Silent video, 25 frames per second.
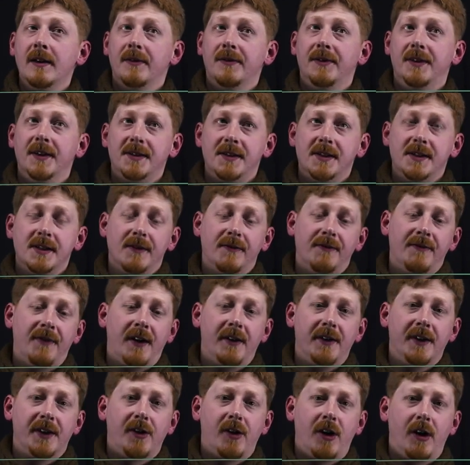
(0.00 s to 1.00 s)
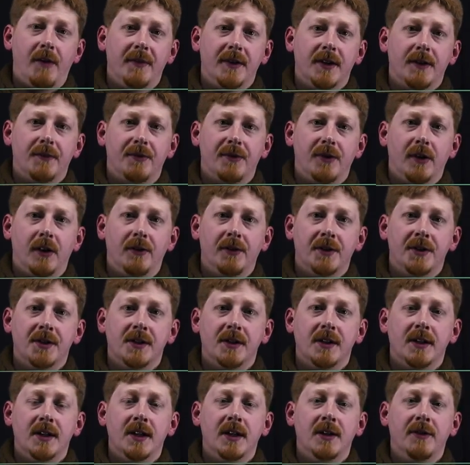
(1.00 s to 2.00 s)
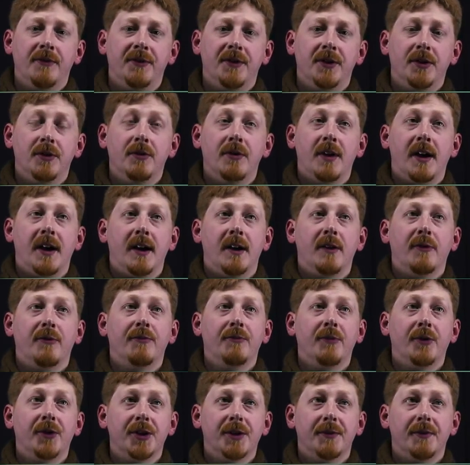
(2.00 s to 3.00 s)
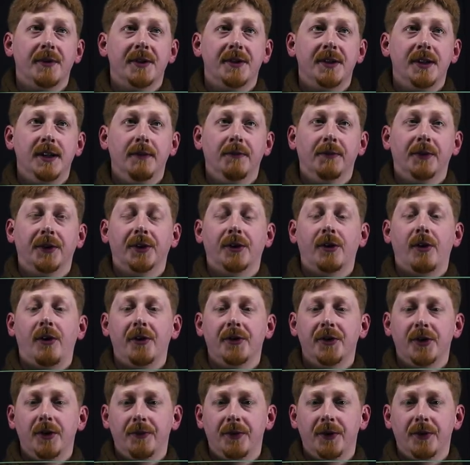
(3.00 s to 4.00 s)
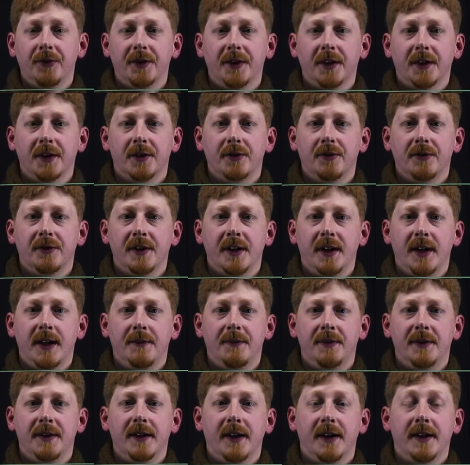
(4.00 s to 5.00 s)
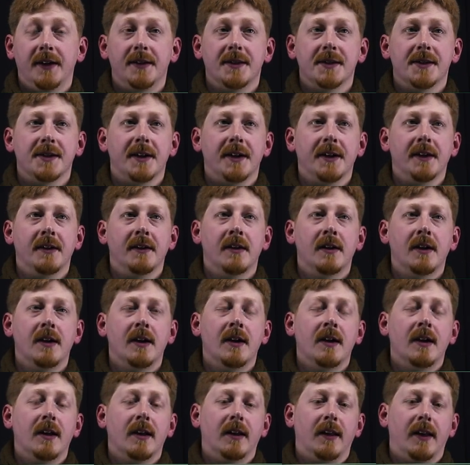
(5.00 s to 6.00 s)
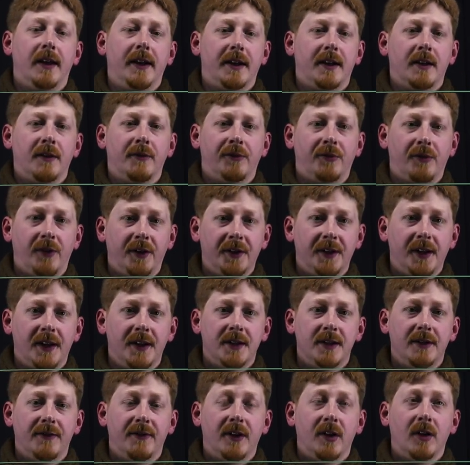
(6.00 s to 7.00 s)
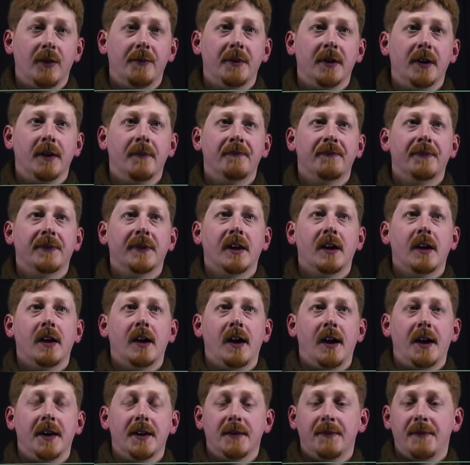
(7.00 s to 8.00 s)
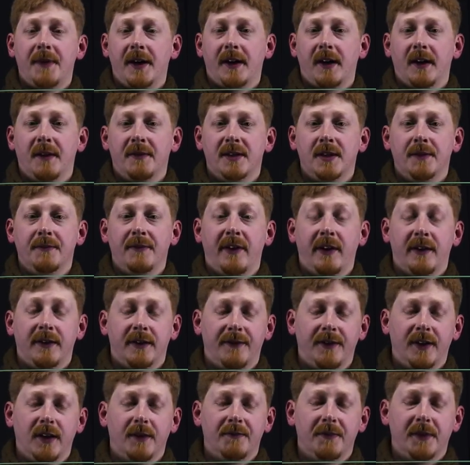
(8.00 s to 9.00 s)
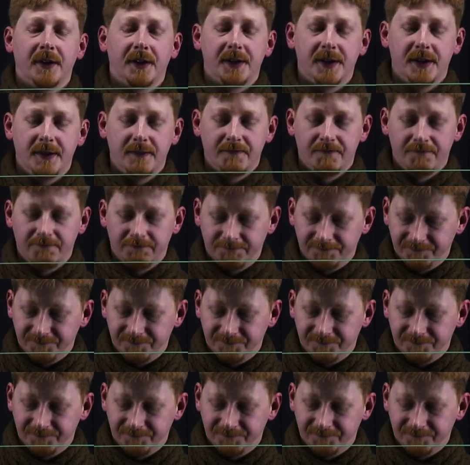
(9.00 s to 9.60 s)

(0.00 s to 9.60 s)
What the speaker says: This is a very common approach if you have multiple teams contributing to your API design, like a front-end developer and a back-end development team.